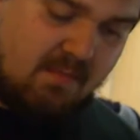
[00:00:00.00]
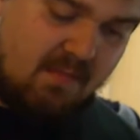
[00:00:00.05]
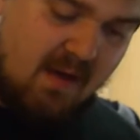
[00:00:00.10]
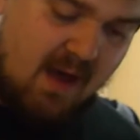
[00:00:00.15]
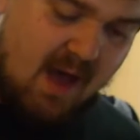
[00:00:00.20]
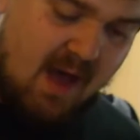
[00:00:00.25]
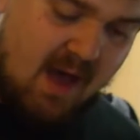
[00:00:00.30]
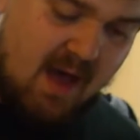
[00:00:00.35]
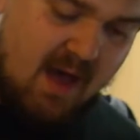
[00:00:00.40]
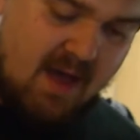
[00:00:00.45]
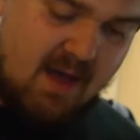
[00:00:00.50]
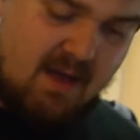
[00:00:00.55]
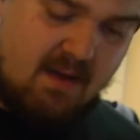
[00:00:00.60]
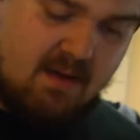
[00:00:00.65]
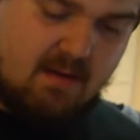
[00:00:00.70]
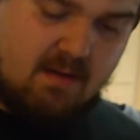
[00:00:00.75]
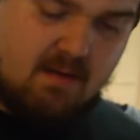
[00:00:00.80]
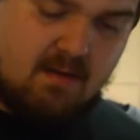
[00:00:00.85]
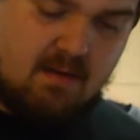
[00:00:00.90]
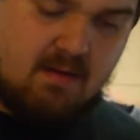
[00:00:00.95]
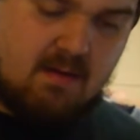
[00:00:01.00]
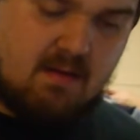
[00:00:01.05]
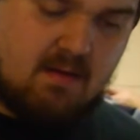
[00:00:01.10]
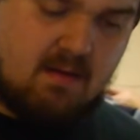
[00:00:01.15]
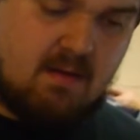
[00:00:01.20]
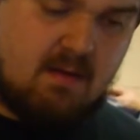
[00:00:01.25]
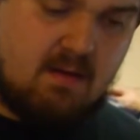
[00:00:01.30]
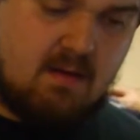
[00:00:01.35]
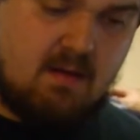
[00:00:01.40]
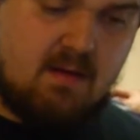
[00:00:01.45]
pot,
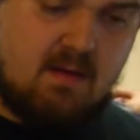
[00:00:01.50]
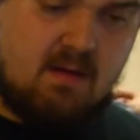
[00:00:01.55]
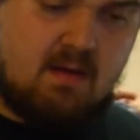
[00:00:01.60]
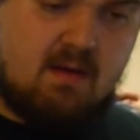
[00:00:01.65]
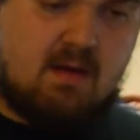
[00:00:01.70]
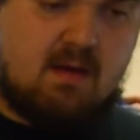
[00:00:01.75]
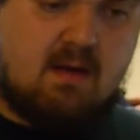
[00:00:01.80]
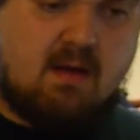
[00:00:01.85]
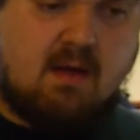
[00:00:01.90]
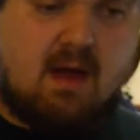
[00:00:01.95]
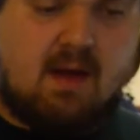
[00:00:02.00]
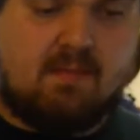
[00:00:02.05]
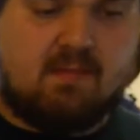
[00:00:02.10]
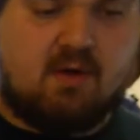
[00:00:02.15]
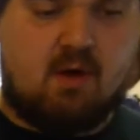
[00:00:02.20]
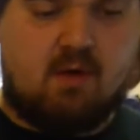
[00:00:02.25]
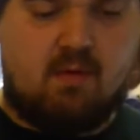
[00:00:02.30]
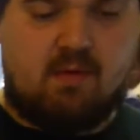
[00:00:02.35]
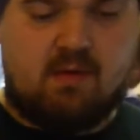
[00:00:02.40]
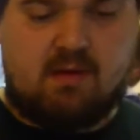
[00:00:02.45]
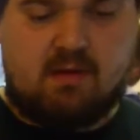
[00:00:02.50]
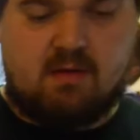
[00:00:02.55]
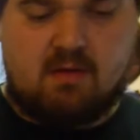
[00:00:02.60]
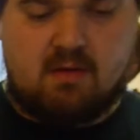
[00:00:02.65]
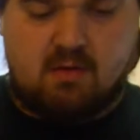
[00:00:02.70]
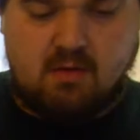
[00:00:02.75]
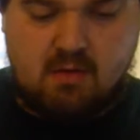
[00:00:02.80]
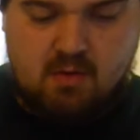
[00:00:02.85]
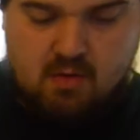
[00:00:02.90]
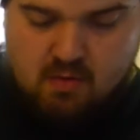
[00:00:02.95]
I'm going
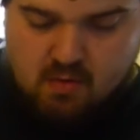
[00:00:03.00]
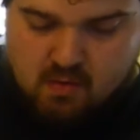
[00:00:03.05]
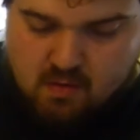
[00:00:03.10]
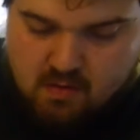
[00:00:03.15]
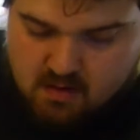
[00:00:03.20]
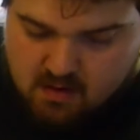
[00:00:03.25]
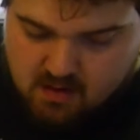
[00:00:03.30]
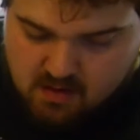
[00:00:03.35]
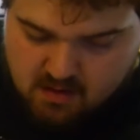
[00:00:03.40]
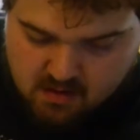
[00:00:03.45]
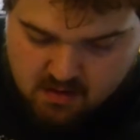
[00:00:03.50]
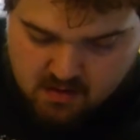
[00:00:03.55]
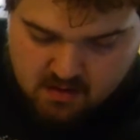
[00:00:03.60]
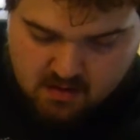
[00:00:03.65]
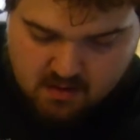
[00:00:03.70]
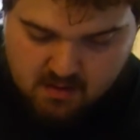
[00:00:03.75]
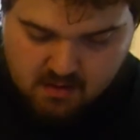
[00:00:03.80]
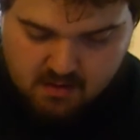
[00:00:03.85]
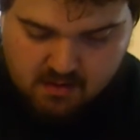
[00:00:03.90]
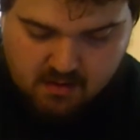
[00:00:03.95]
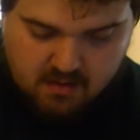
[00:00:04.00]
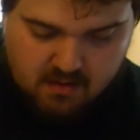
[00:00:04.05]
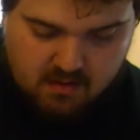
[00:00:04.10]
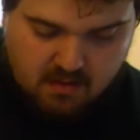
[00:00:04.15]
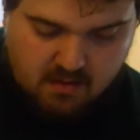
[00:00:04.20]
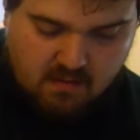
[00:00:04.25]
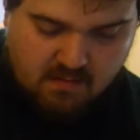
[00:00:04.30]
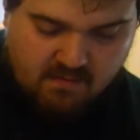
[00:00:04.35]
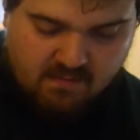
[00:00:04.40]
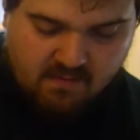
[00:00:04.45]
to
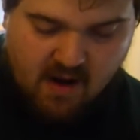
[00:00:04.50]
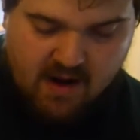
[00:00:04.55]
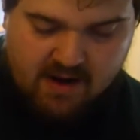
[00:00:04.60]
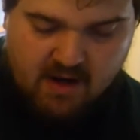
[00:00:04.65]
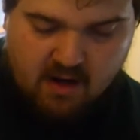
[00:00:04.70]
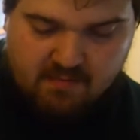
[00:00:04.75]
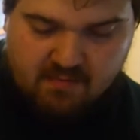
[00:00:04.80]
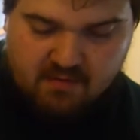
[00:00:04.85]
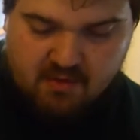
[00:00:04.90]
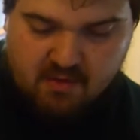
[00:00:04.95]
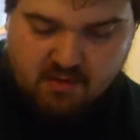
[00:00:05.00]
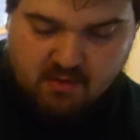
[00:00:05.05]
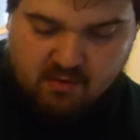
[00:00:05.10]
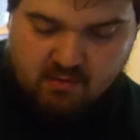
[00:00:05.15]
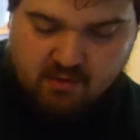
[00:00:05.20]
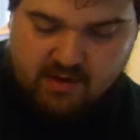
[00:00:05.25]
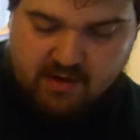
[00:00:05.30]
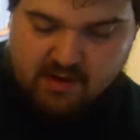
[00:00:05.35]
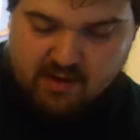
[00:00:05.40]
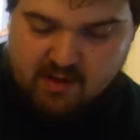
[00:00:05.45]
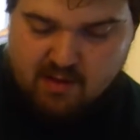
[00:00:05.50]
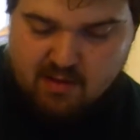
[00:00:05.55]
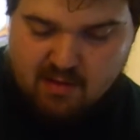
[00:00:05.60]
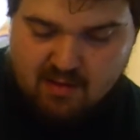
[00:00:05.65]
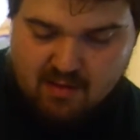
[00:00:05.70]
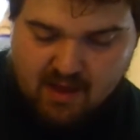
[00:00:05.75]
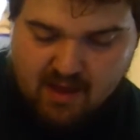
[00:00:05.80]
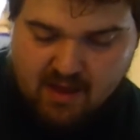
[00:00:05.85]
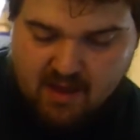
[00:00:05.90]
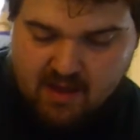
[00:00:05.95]
fry up the crickets
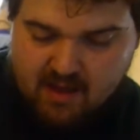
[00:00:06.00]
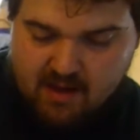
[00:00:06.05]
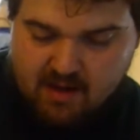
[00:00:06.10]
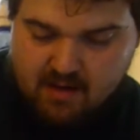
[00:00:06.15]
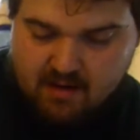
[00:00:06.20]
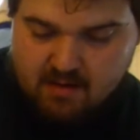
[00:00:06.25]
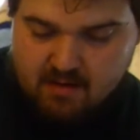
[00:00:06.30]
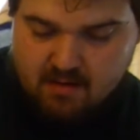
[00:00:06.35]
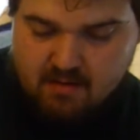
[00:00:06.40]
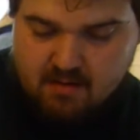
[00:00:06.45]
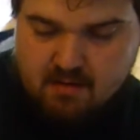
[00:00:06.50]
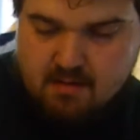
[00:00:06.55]
and